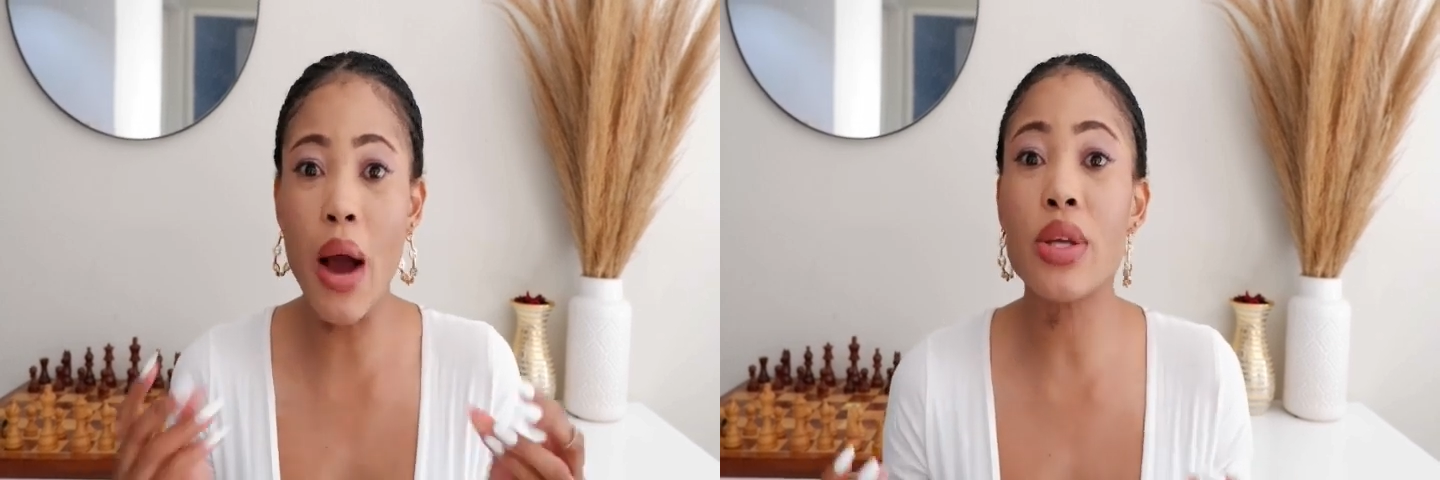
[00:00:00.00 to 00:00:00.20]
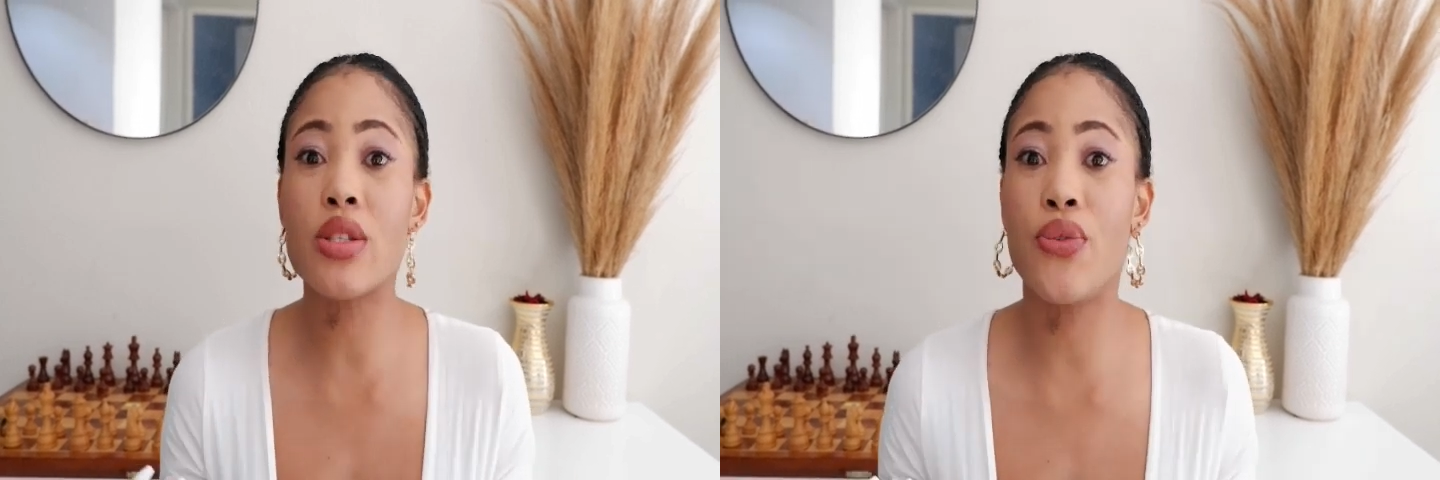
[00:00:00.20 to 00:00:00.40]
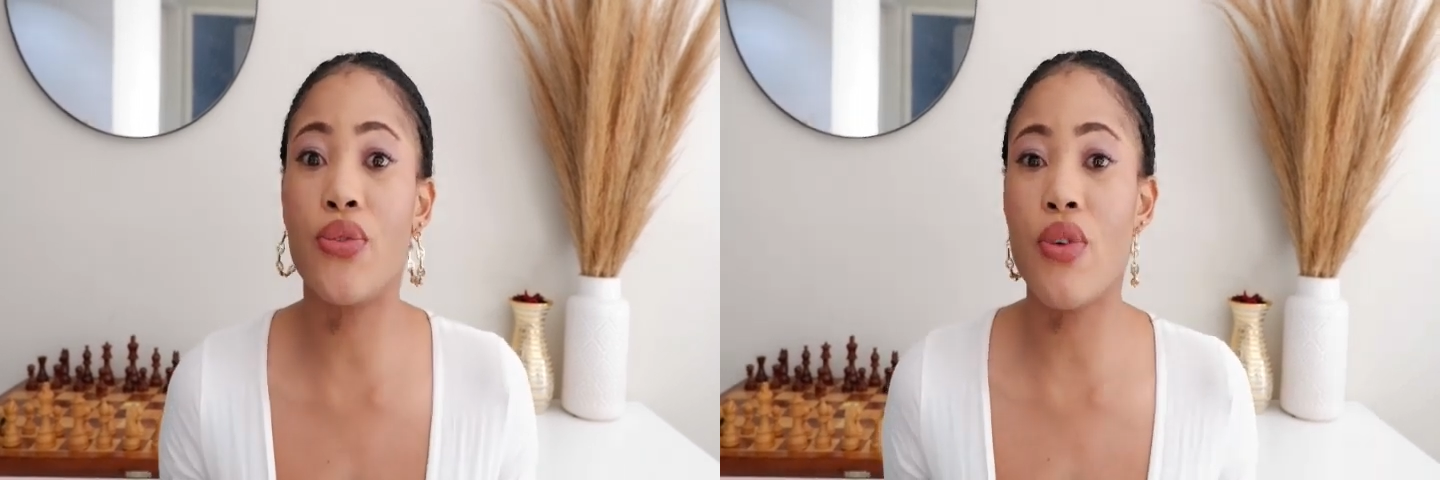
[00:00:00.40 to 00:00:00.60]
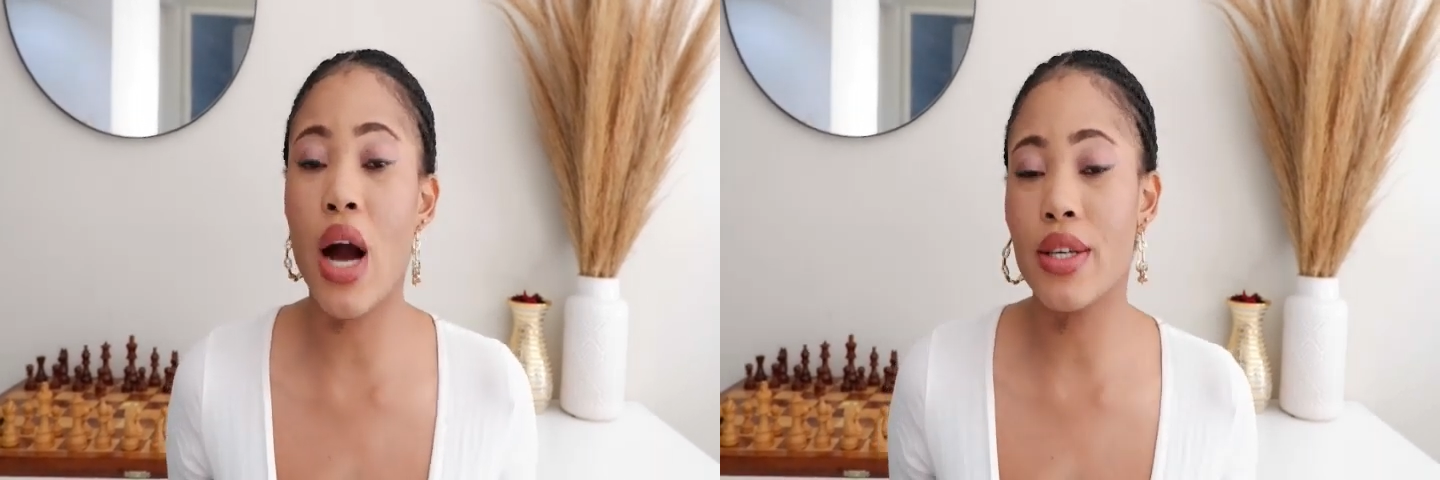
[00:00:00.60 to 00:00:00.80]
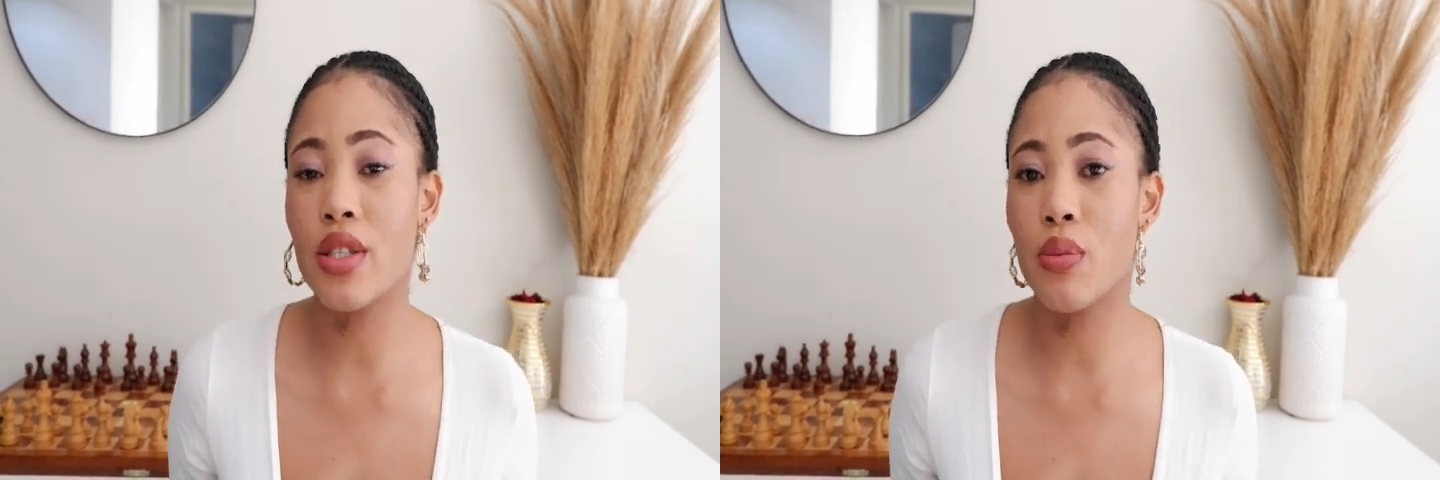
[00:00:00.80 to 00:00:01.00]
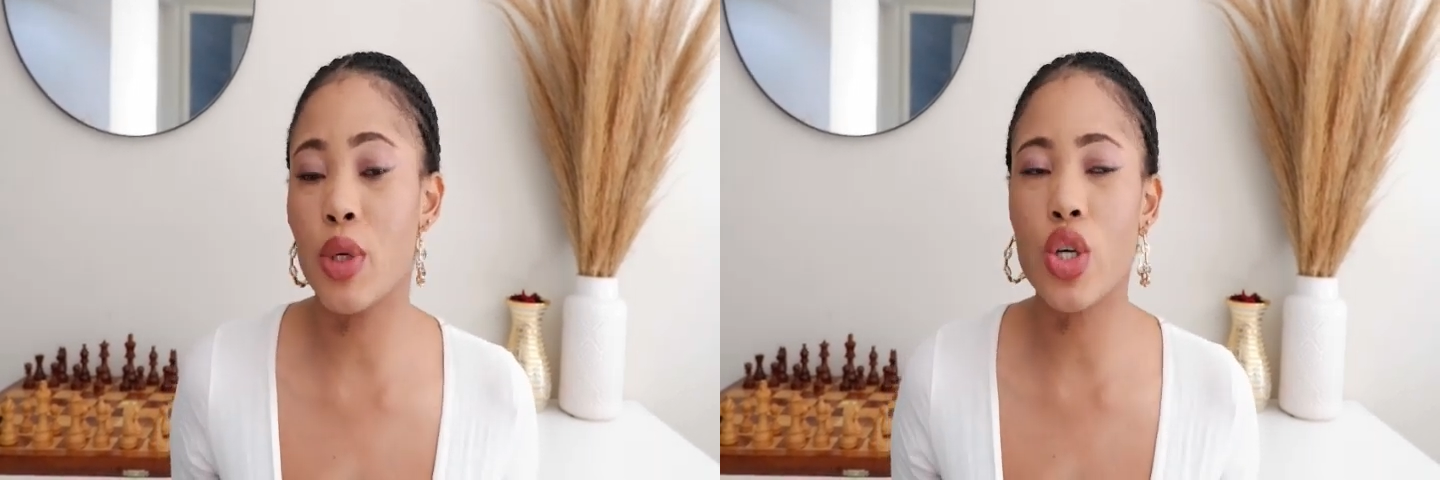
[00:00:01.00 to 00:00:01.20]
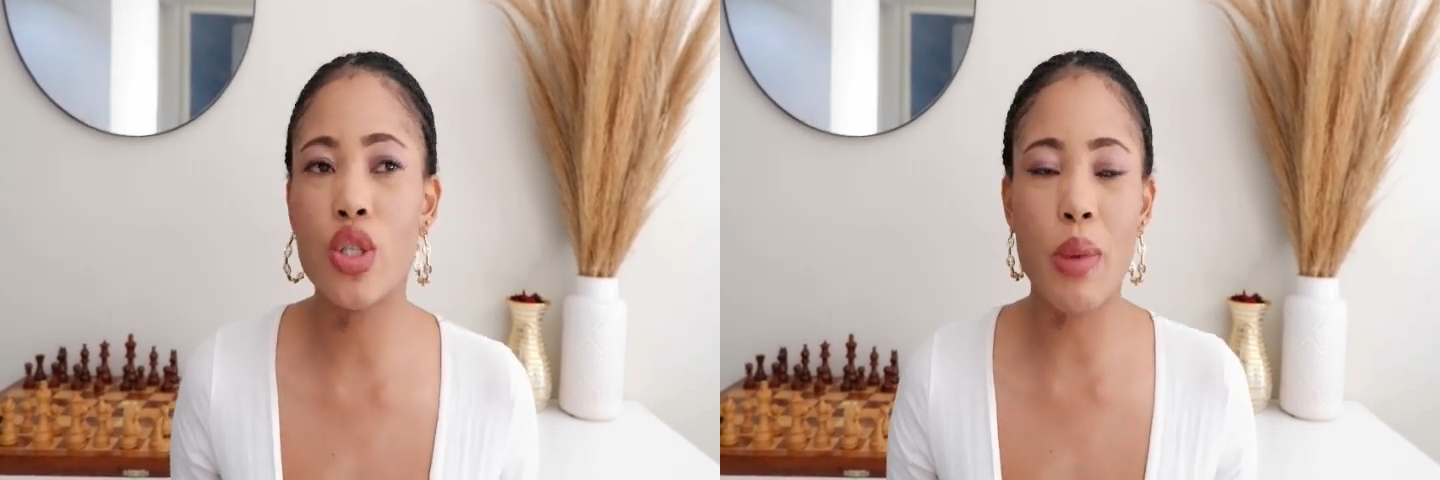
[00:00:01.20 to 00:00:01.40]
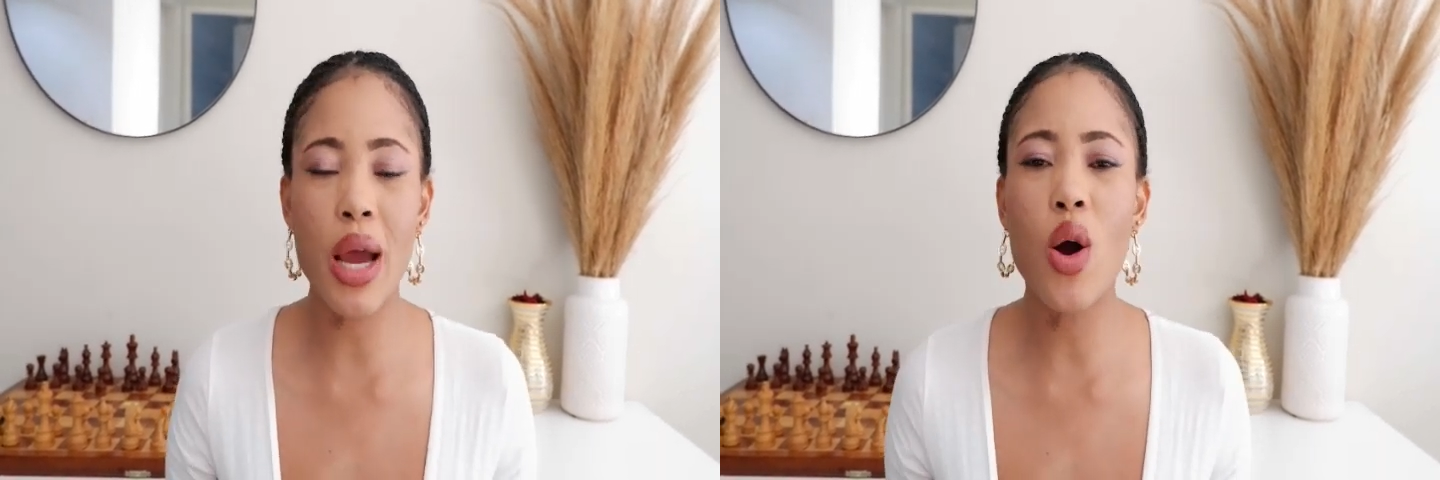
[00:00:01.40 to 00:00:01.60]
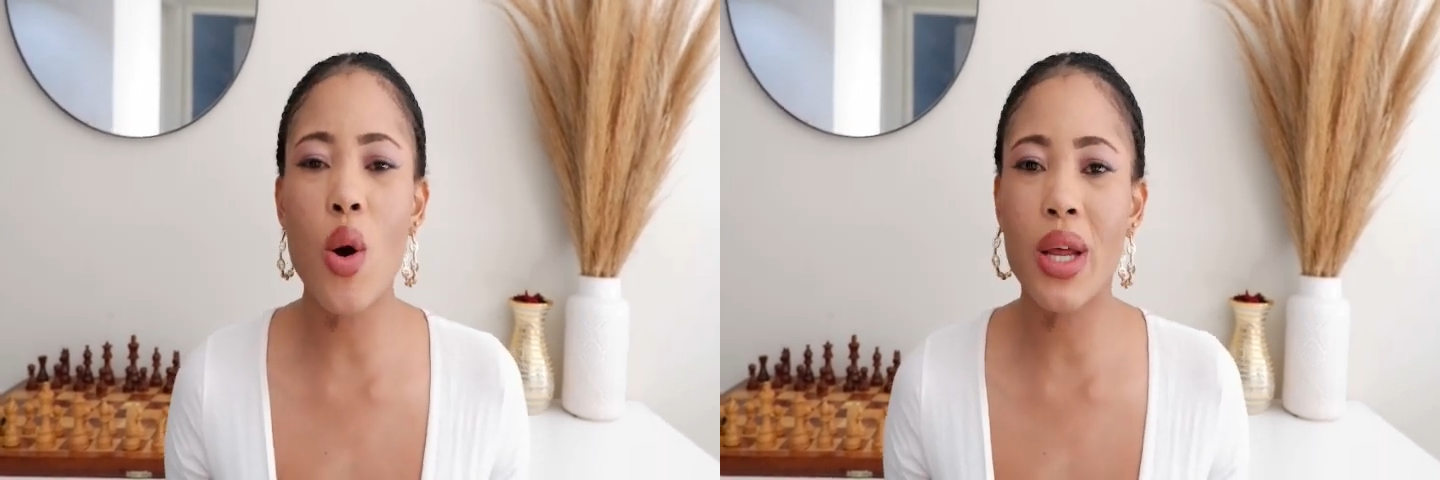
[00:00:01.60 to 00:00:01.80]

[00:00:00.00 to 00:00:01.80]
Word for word: now it's fast, because back